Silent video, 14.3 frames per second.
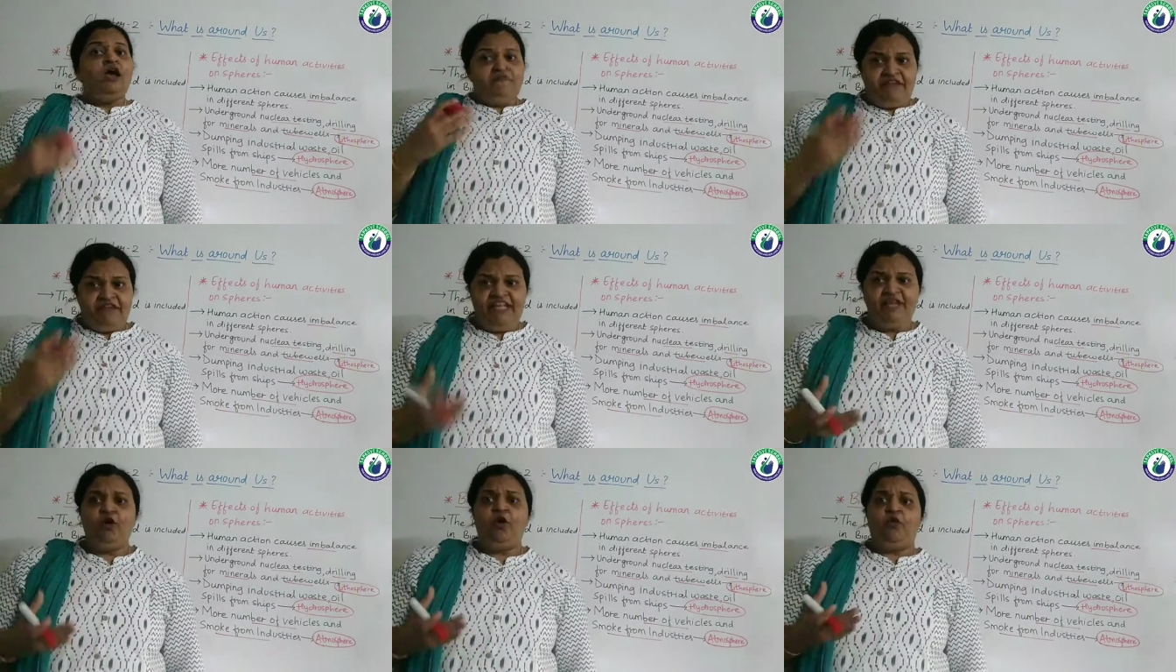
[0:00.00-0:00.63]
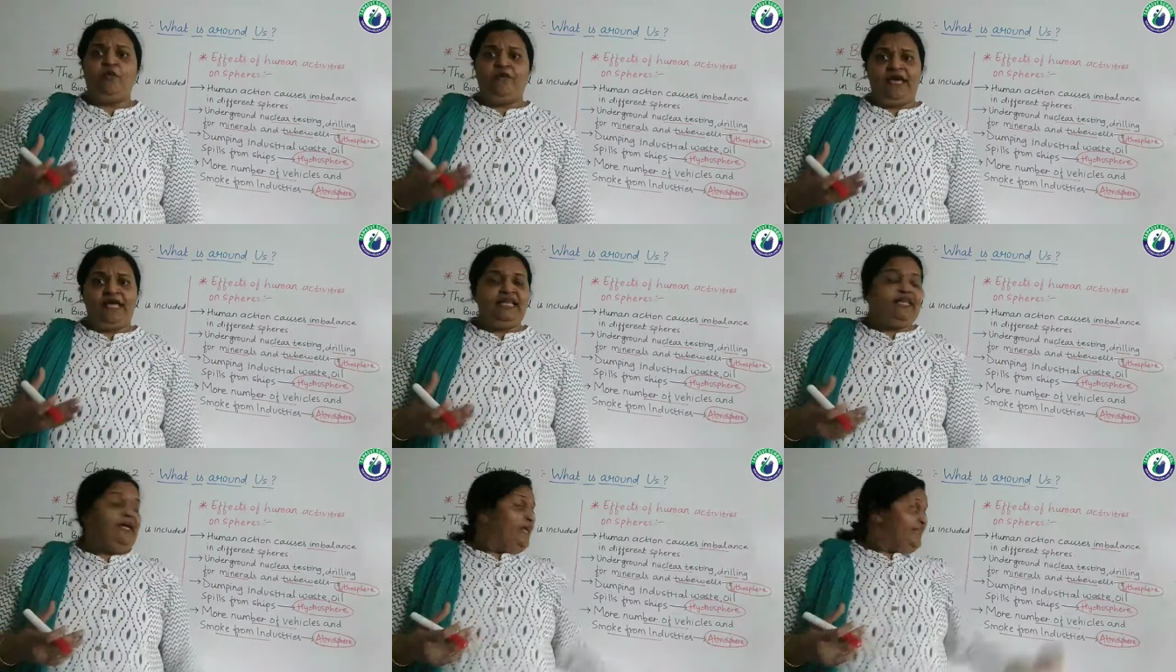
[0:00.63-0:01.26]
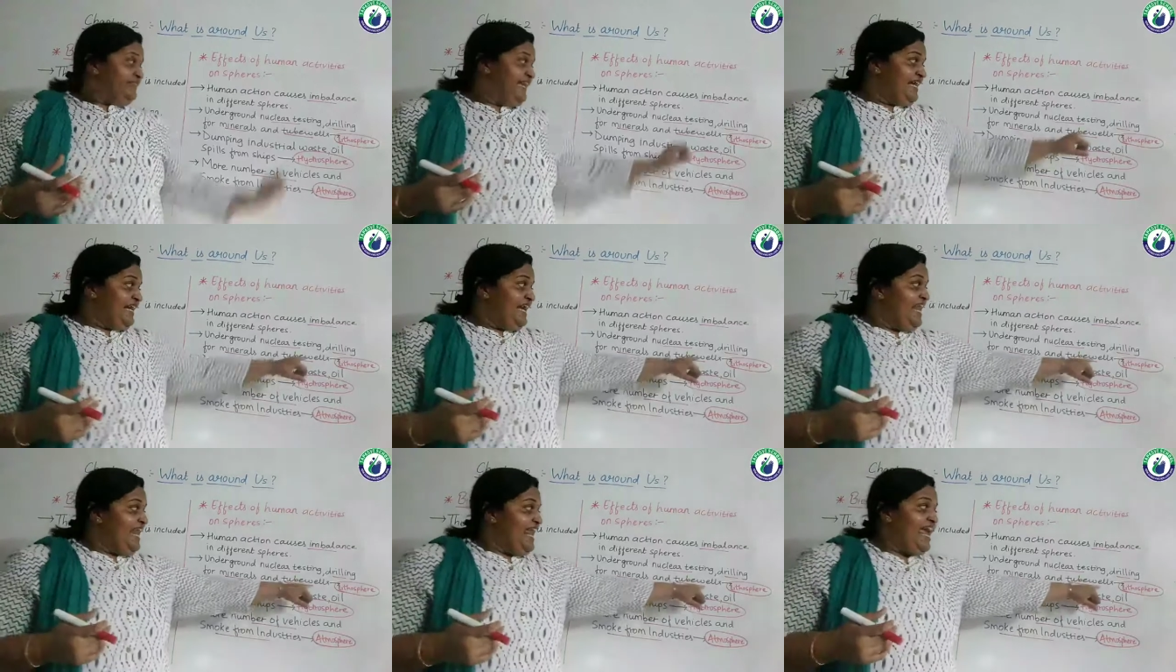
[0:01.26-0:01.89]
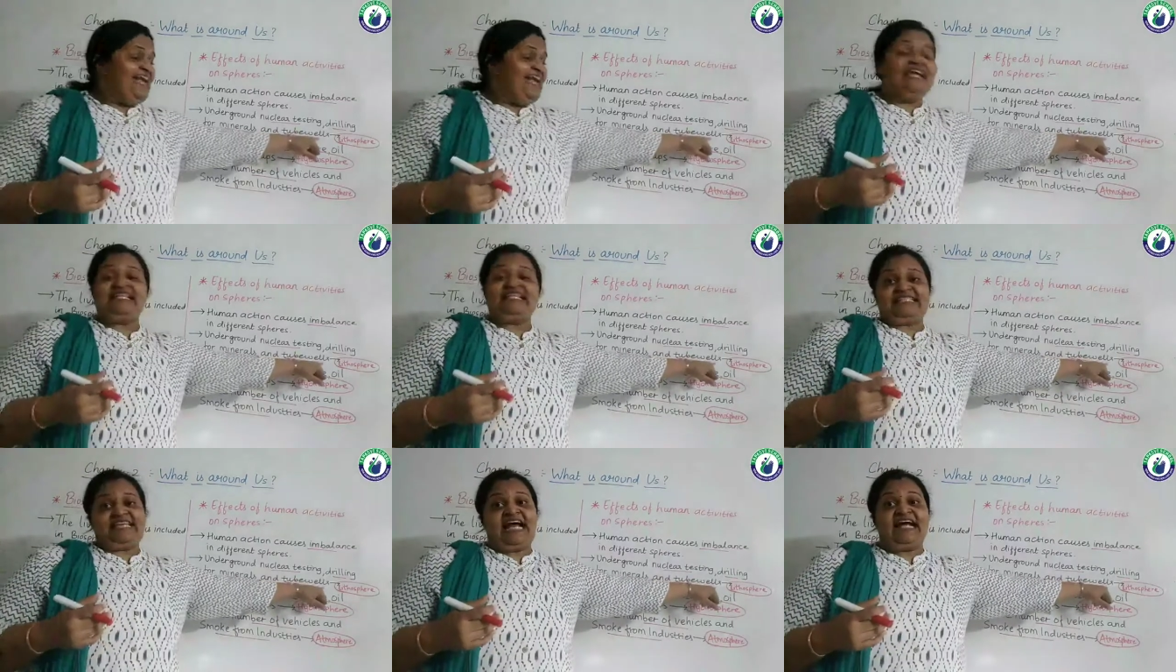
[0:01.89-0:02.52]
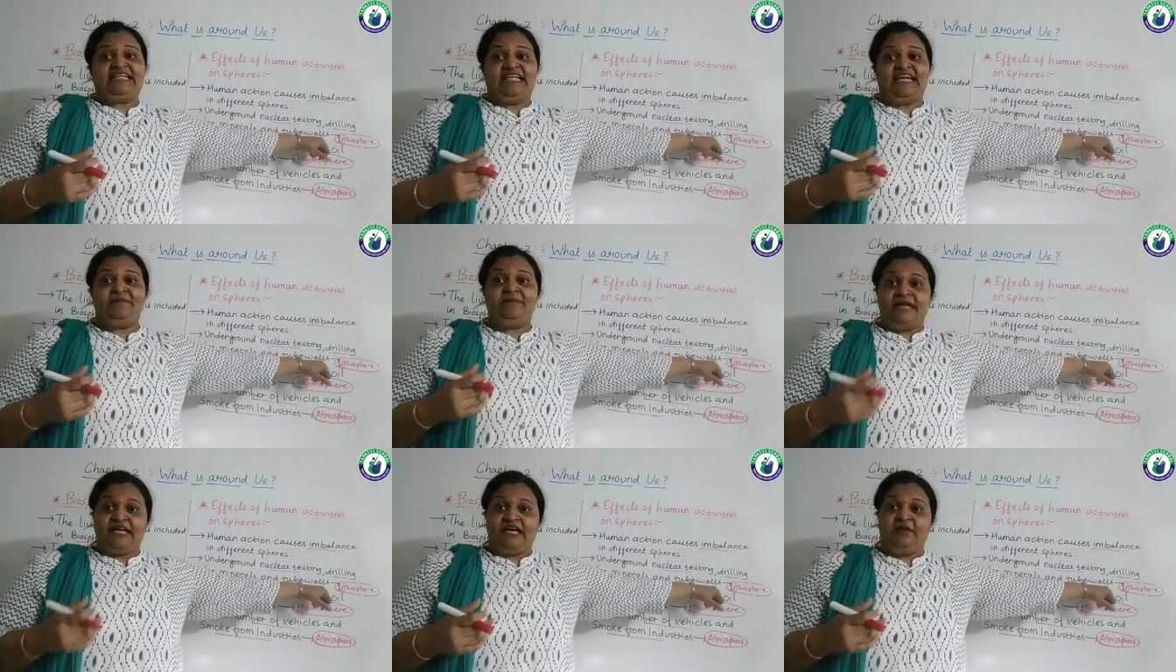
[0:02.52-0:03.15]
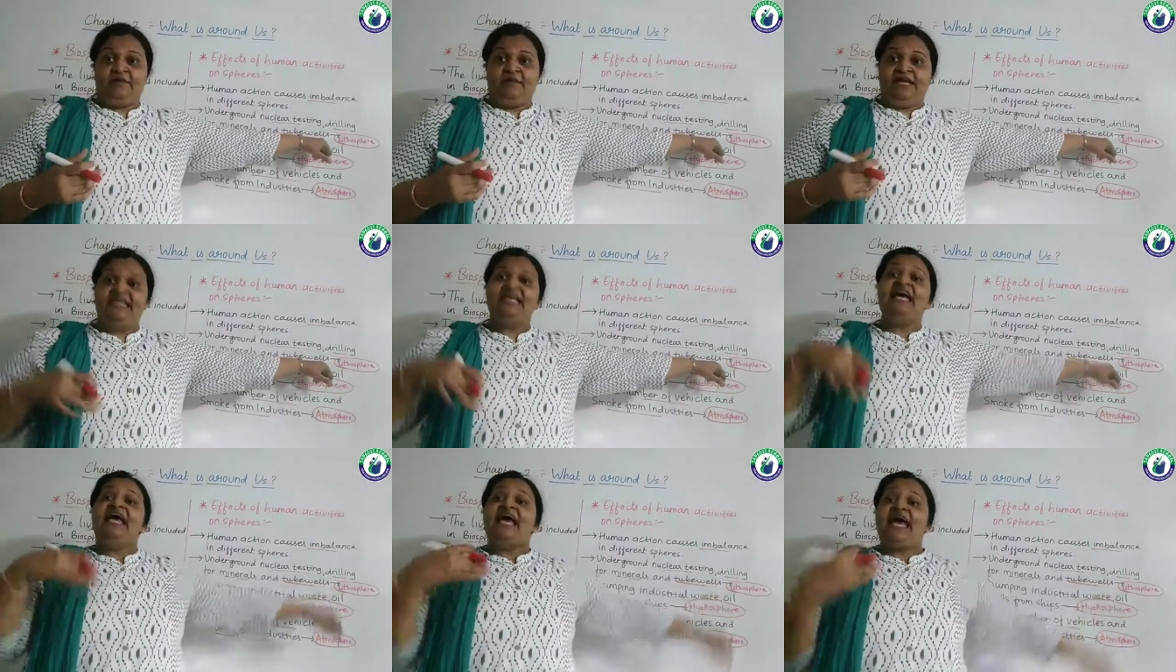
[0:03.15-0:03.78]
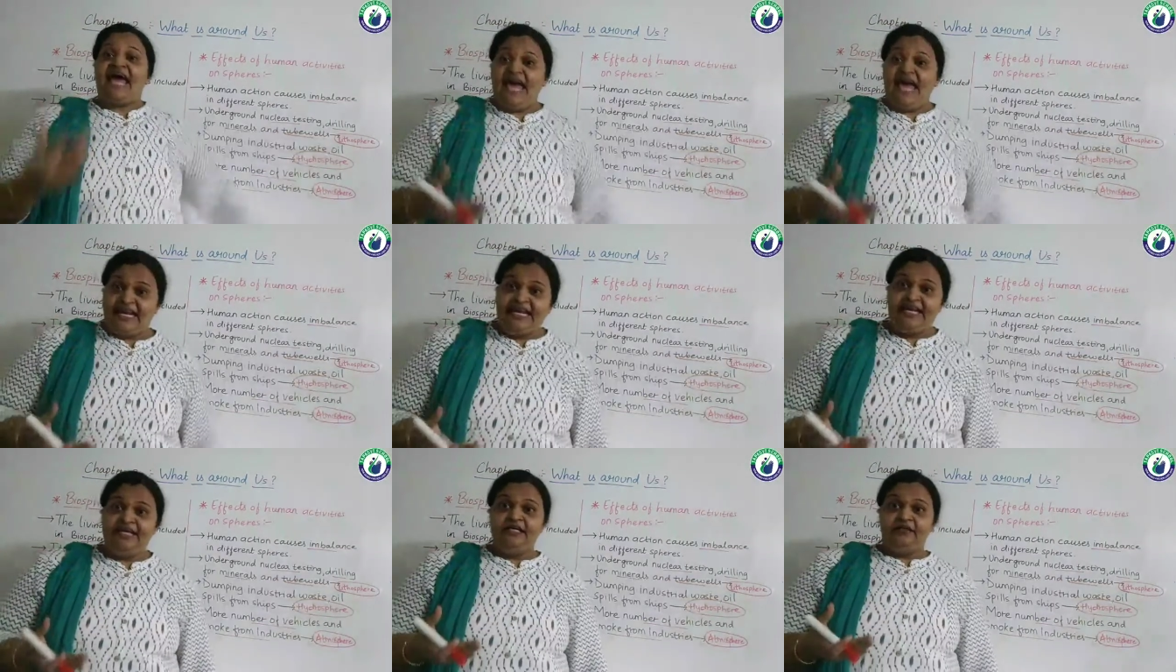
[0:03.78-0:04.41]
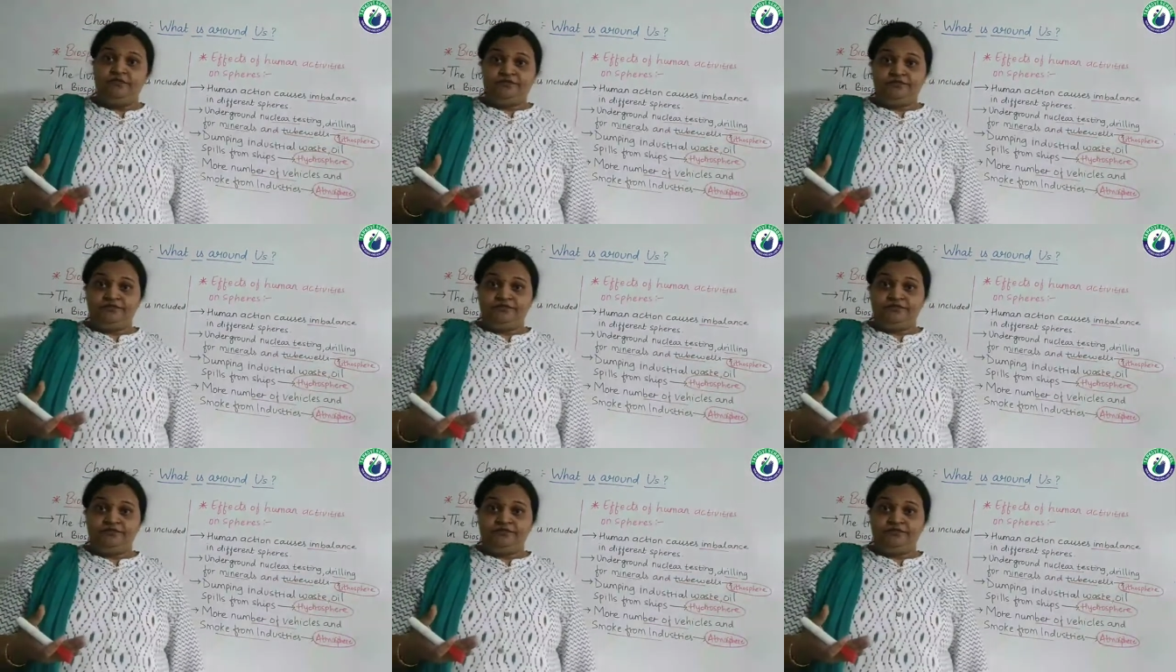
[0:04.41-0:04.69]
We know well that land has started becoming arid.